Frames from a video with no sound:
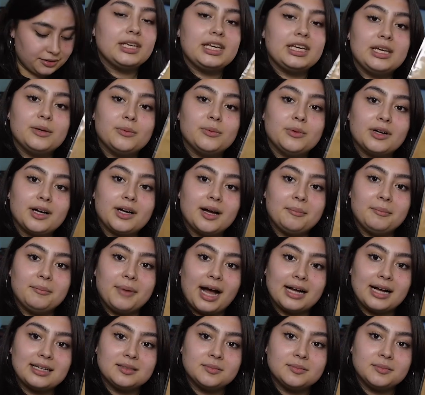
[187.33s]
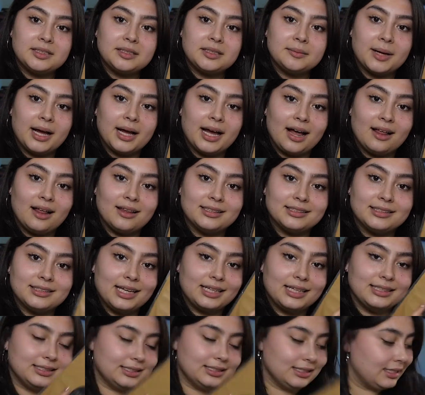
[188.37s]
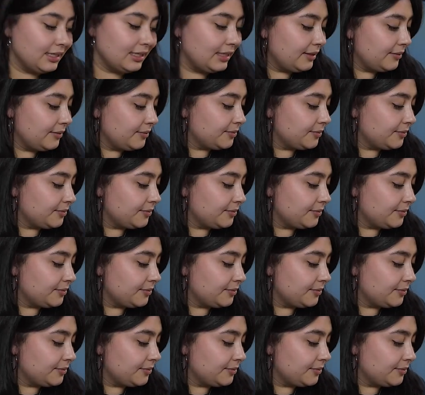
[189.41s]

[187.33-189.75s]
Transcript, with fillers: He Will Come Back to Me by Alice Leslie,